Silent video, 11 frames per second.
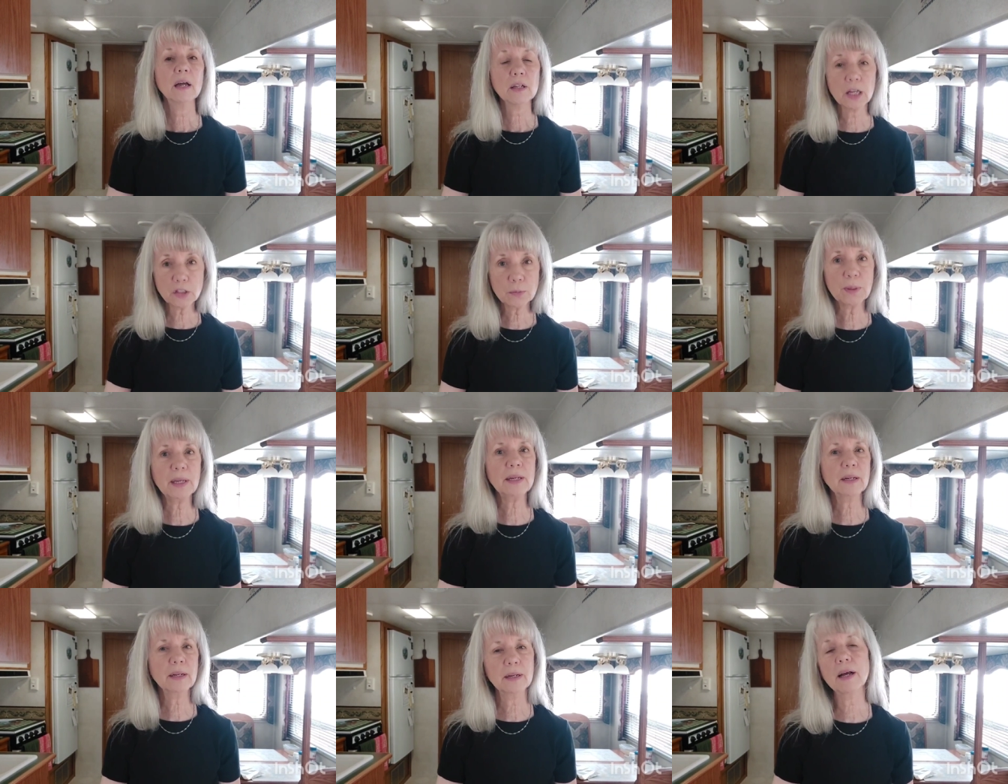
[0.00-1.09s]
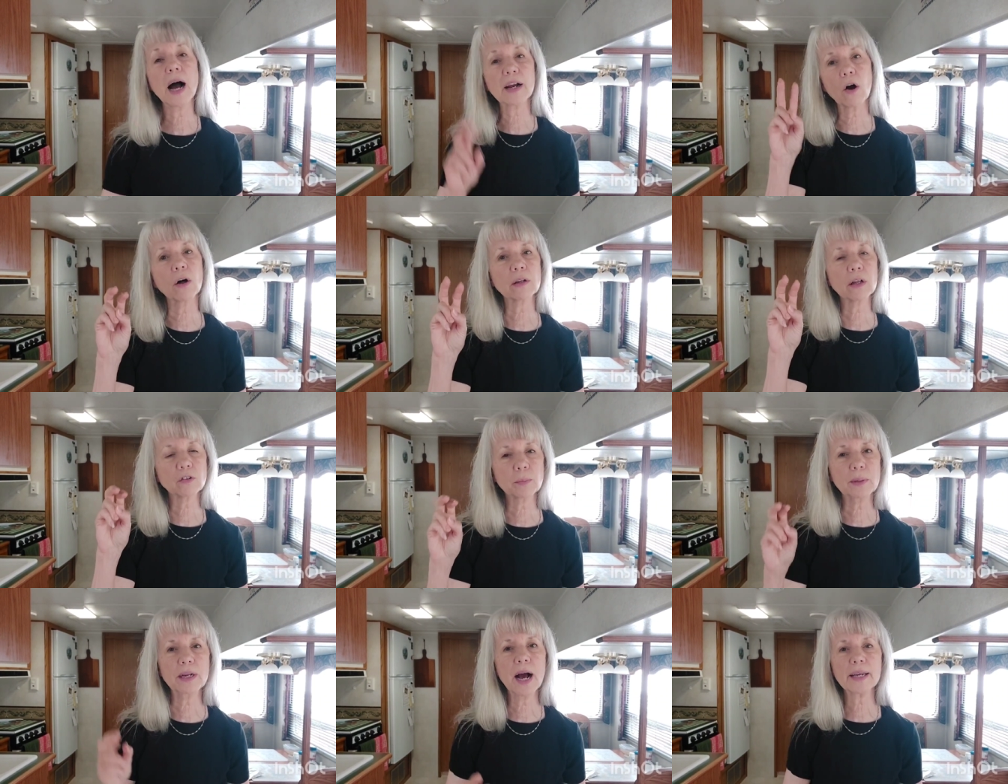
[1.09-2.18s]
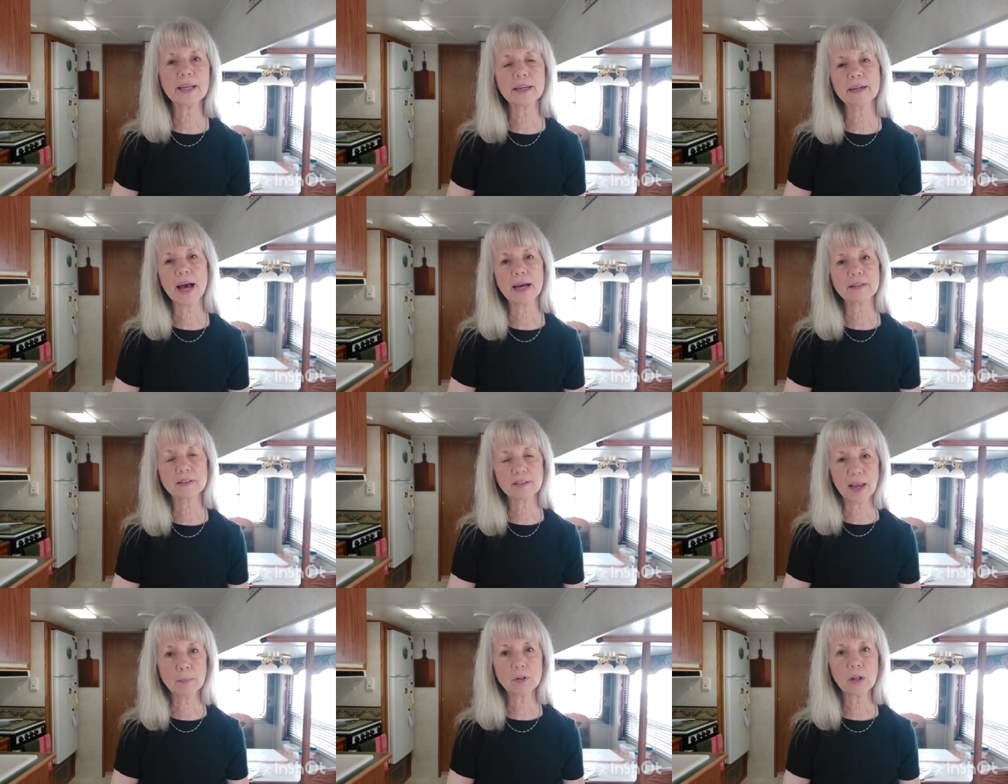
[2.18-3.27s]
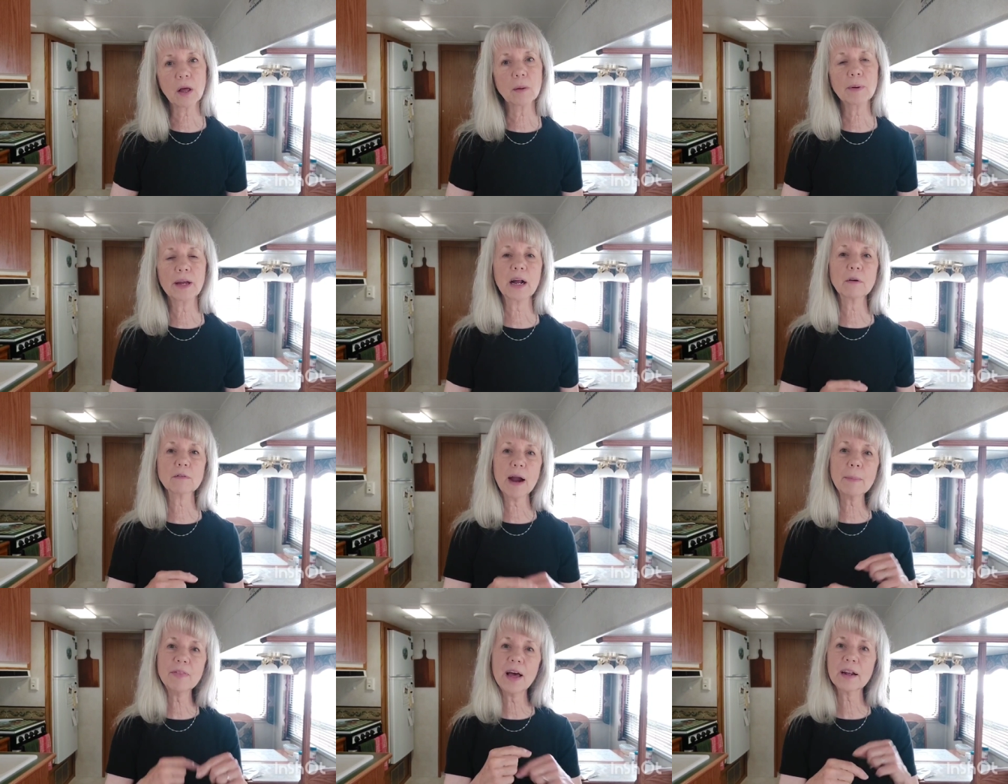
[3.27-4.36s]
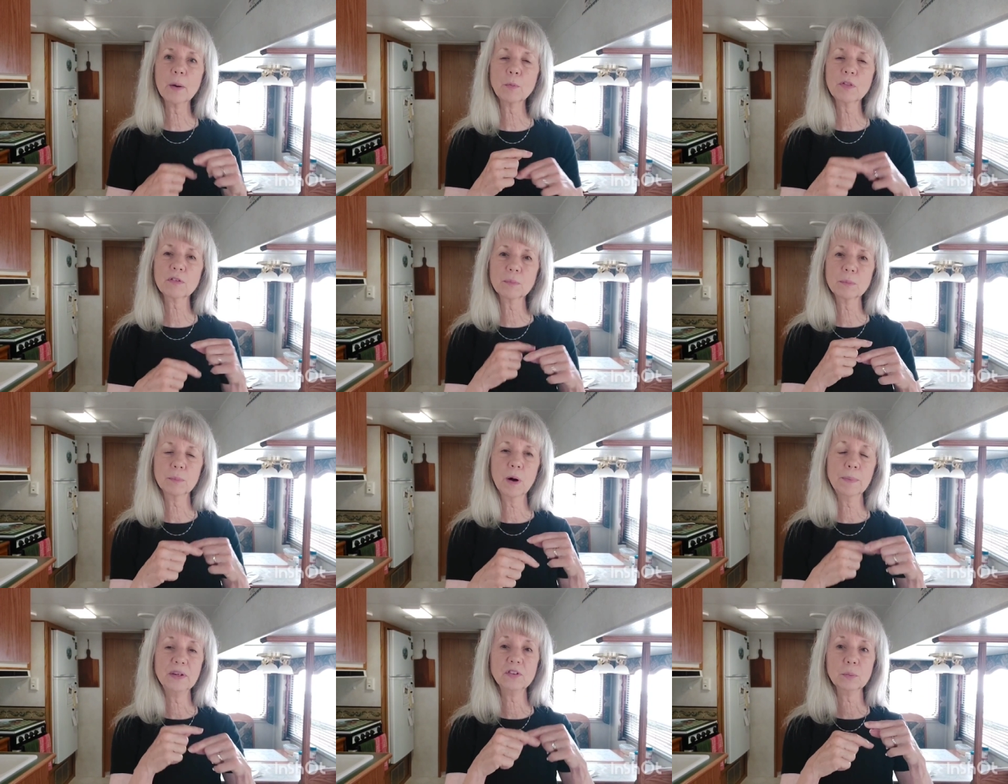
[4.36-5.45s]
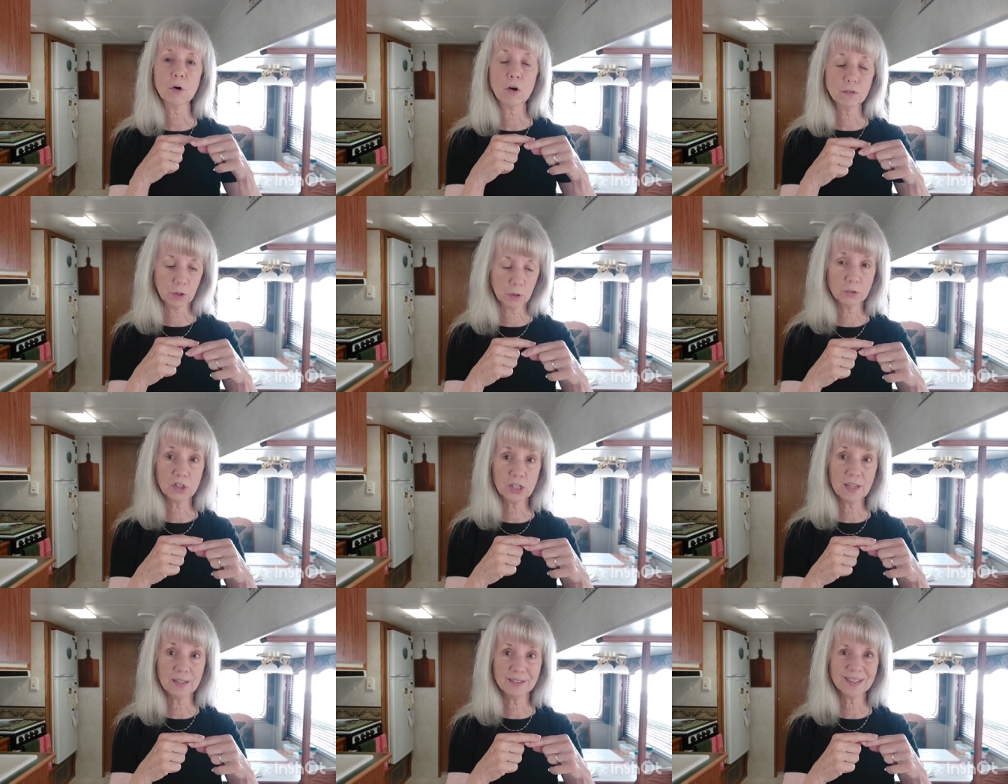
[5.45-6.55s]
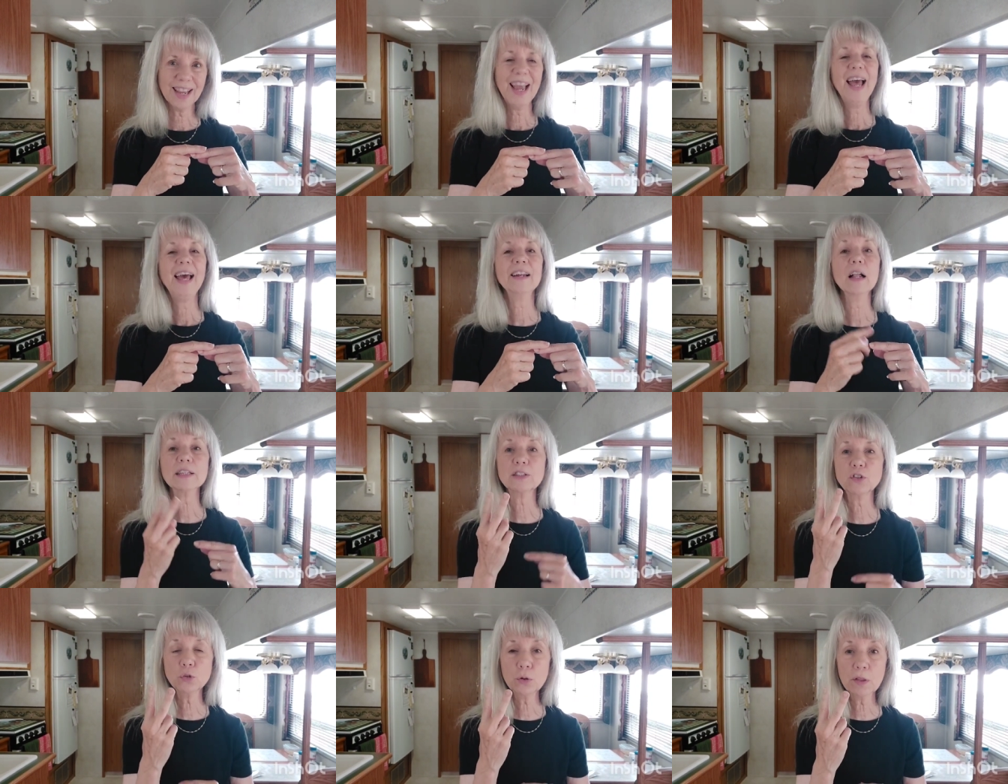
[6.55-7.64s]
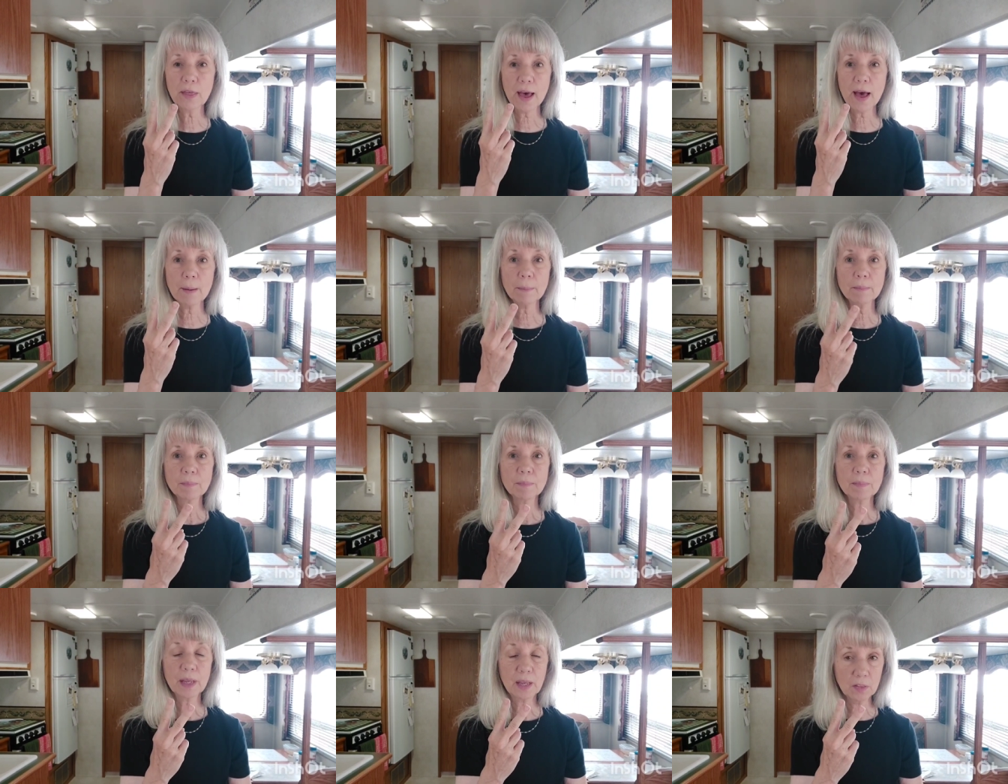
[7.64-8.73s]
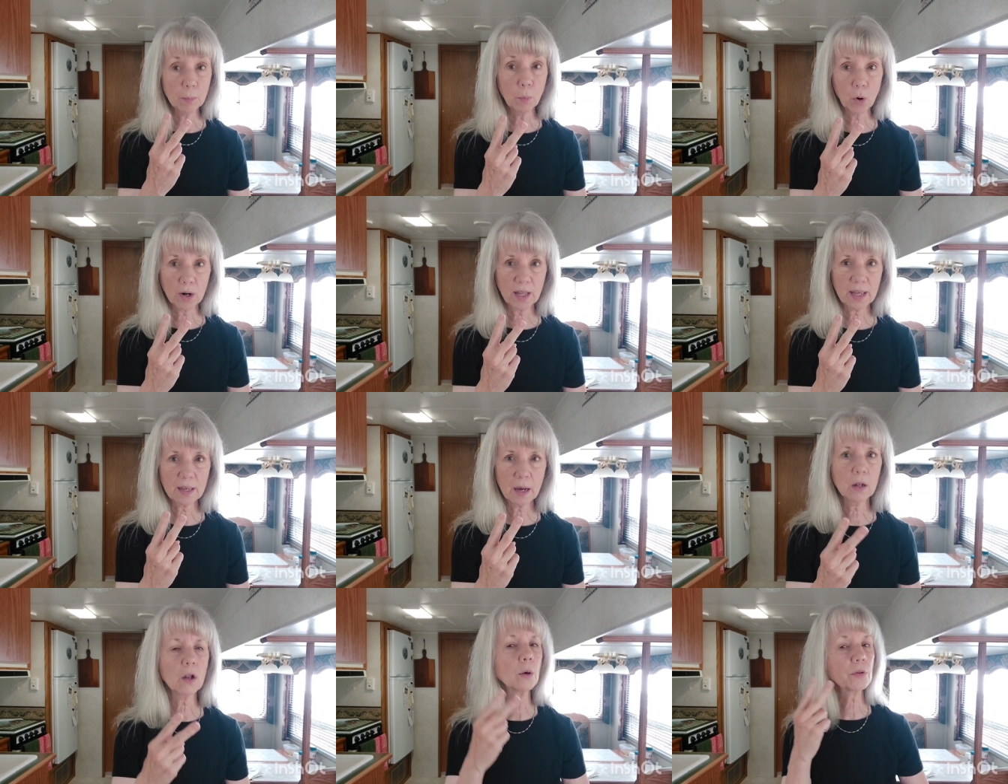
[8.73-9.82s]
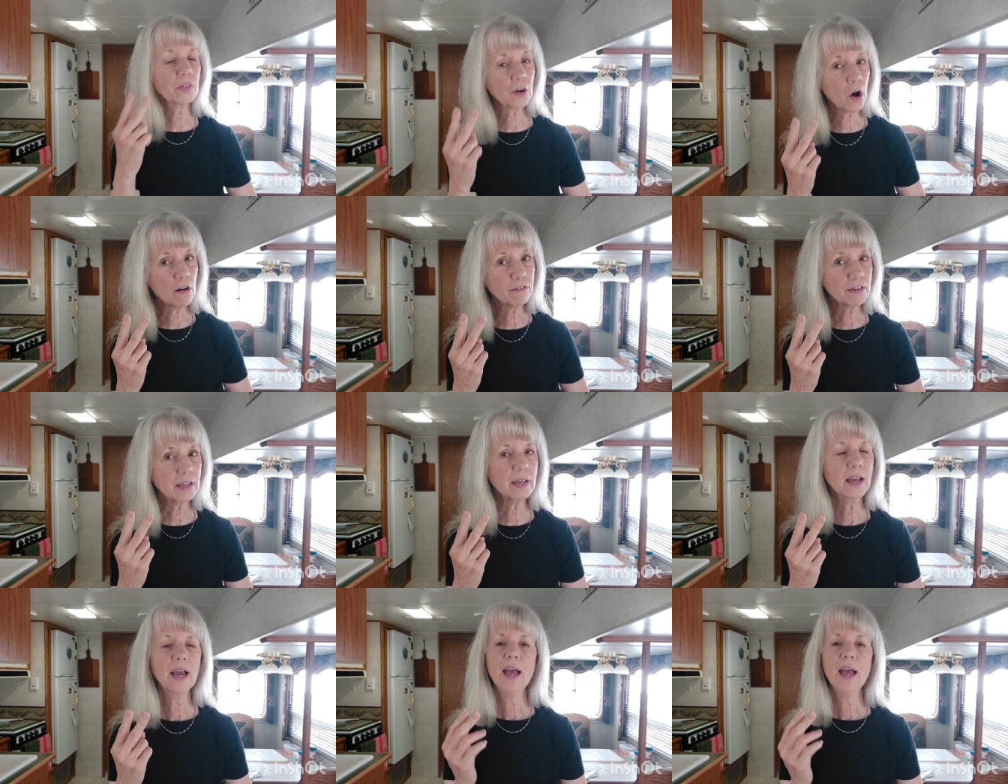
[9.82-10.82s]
lunch meat. I call it lunch meat. I get it at Sam's Club, and I'll wrap that up with a, a piece of provolone cheese. And I'll eat two of them in the morning along with the coffee,